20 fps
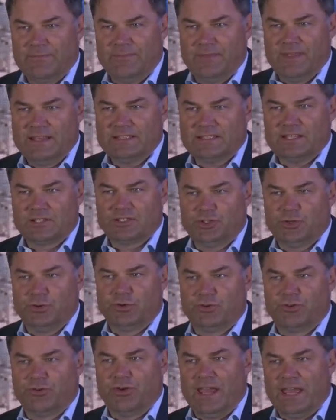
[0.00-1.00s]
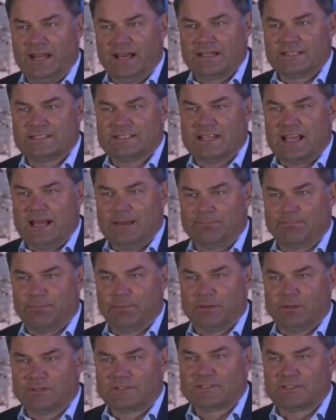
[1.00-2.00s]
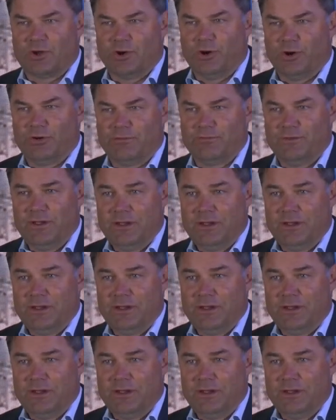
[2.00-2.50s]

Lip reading: These are two great examples of